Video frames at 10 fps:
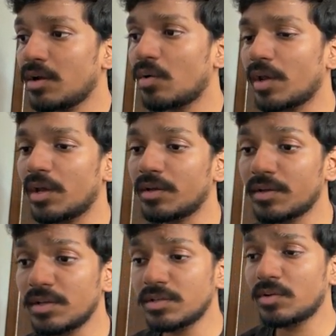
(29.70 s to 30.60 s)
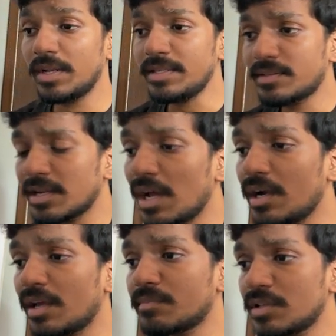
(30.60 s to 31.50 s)
okay so let's
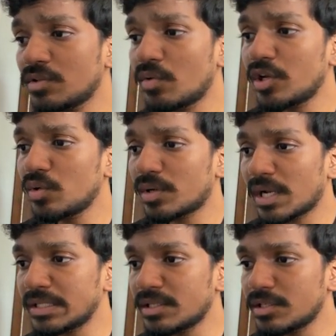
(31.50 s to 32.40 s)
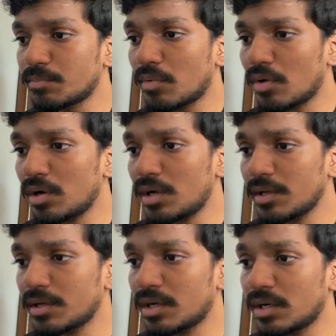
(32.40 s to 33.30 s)
start i'm just going to run this bot
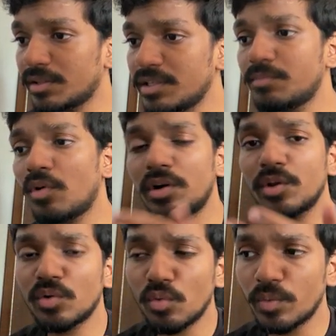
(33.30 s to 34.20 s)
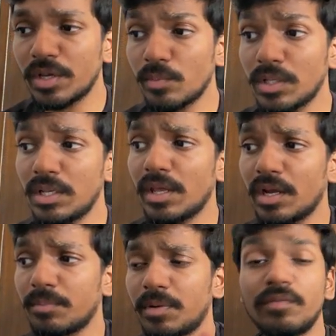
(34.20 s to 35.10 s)
uh, this bot you know very well
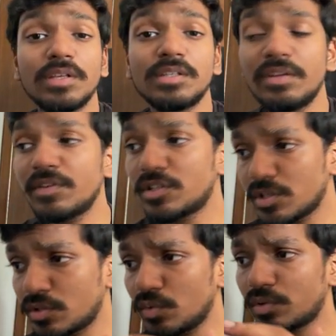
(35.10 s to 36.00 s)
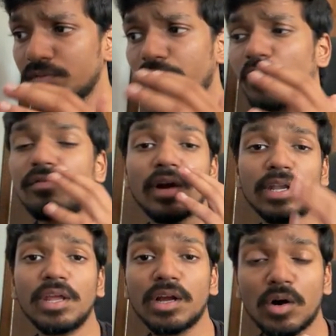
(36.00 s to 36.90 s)
like uh, previously we just used for
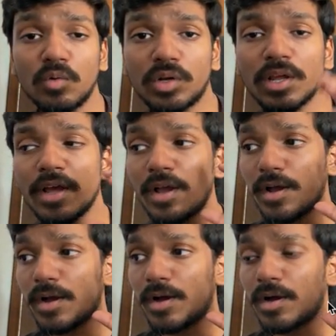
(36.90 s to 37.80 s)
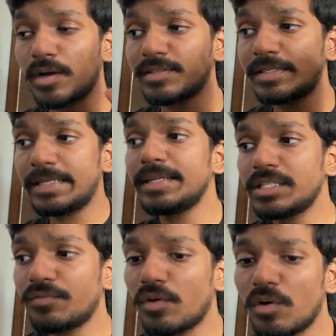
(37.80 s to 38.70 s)
finding out uh,
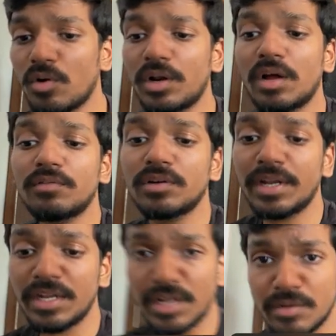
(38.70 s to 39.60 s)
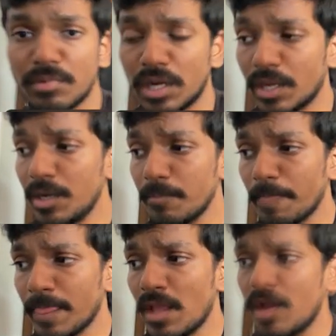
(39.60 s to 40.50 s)
signals for our indian market
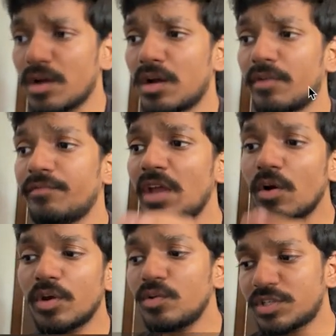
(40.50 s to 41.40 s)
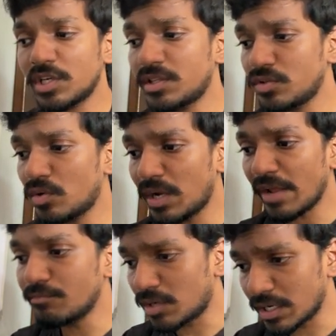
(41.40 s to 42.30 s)
uh, we are going to check this on
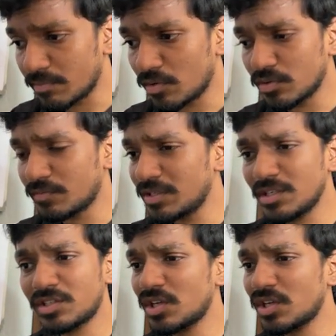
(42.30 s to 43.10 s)
live market because we just